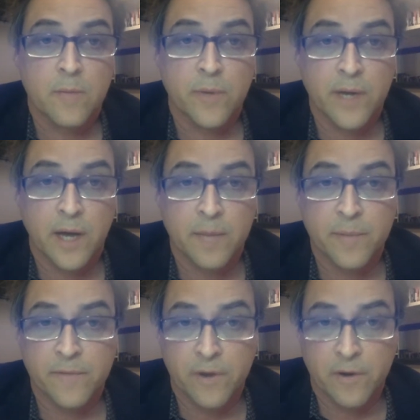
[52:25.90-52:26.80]
would not
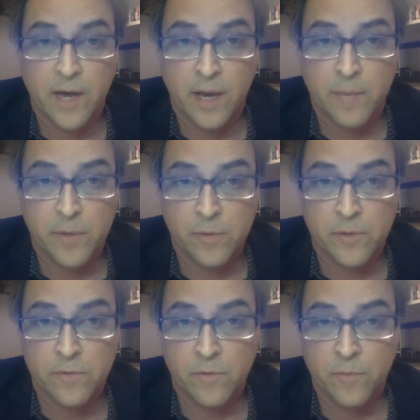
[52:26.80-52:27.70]
be very happy
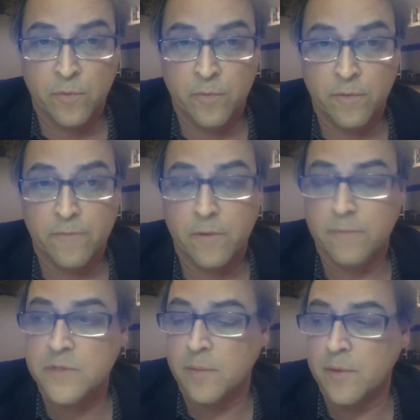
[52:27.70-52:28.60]
with the removal of, of
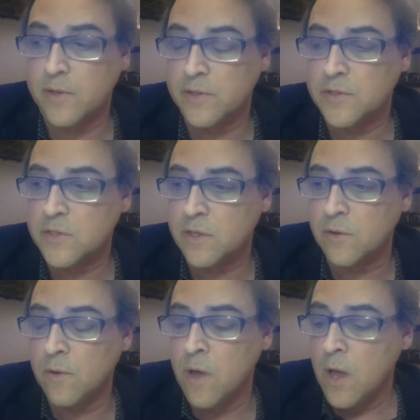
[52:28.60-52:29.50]
some of these.
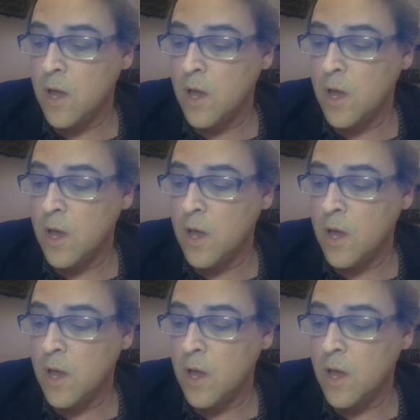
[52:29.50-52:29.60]
So